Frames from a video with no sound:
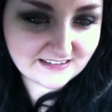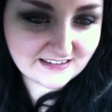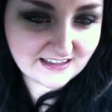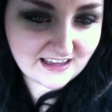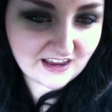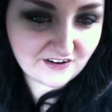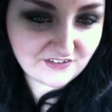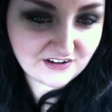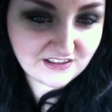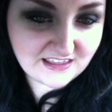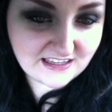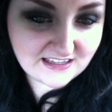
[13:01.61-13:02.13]

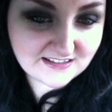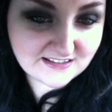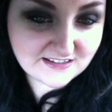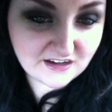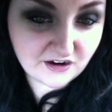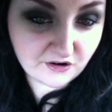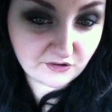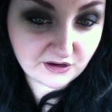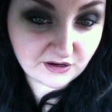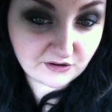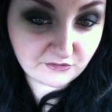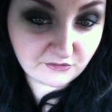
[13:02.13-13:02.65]
everything's
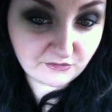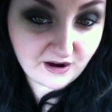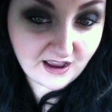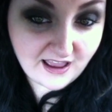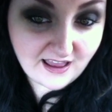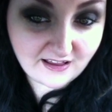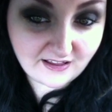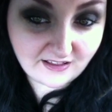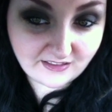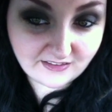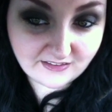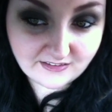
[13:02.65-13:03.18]
going
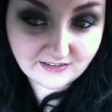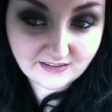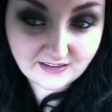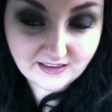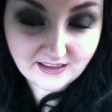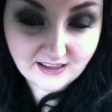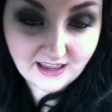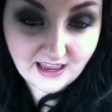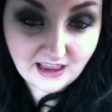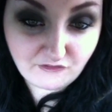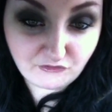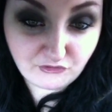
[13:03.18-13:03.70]
well,
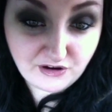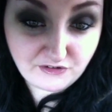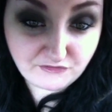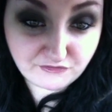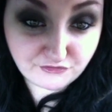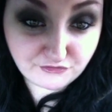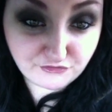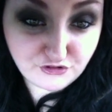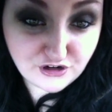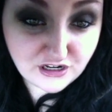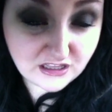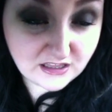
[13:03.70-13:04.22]
and we've
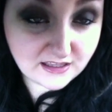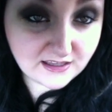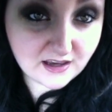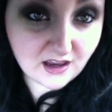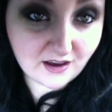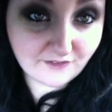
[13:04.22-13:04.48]
really